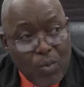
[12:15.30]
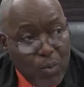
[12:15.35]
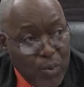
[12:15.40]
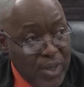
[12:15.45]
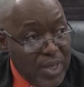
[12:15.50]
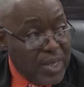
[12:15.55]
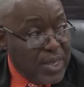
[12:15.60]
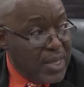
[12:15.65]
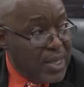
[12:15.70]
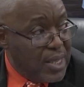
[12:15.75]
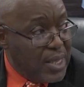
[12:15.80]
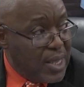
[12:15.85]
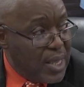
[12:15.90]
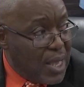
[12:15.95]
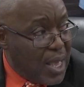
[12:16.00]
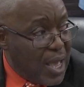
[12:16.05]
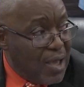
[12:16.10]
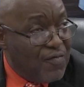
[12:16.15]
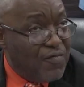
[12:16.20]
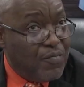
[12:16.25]
We
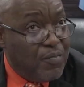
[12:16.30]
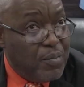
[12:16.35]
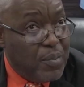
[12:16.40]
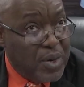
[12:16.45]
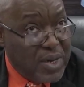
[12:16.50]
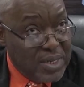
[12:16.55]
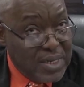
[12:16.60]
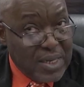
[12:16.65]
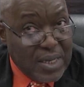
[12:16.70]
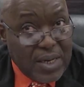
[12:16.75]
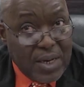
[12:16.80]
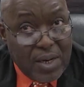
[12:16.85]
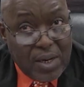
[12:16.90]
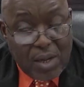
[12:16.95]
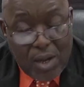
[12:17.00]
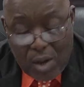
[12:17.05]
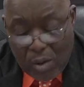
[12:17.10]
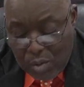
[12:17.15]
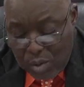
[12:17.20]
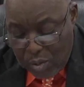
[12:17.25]
have muddied
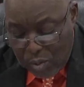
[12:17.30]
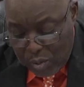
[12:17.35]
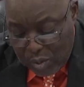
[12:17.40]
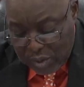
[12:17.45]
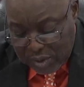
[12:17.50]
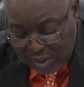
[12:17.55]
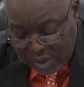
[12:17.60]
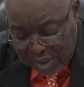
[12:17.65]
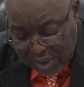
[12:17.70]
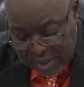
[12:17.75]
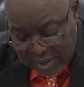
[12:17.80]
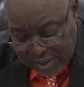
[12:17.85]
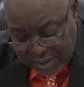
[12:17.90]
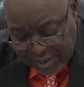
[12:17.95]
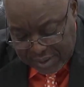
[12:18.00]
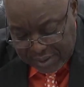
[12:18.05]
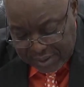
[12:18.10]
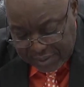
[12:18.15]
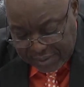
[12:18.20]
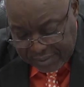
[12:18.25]
our
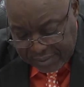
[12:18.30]
waters.